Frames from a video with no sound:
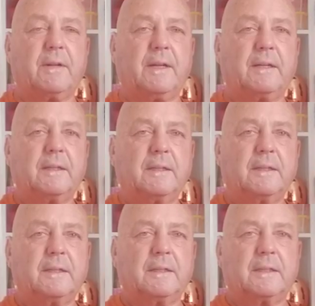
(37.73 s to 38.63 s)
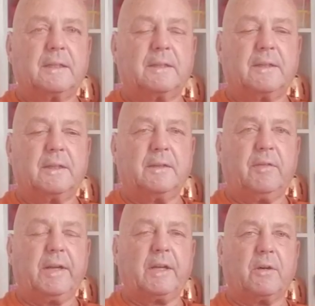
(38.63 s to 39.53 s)
and that. And he
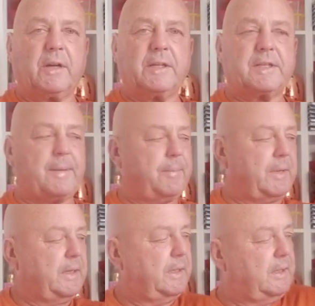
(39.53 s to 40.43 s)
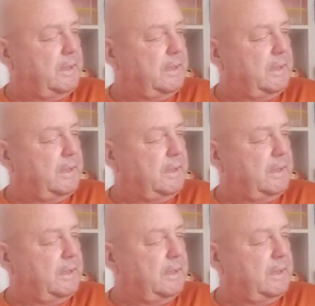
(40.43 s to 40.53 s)
very kindly sent me